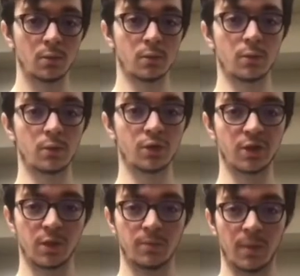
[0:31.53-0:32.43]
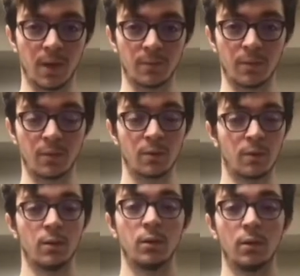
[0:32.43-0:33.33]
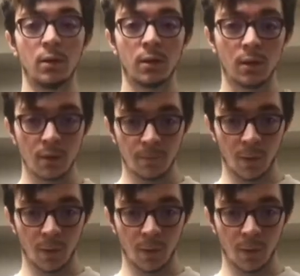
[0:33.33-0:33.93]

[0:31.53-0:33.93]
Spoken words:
chest pops. Part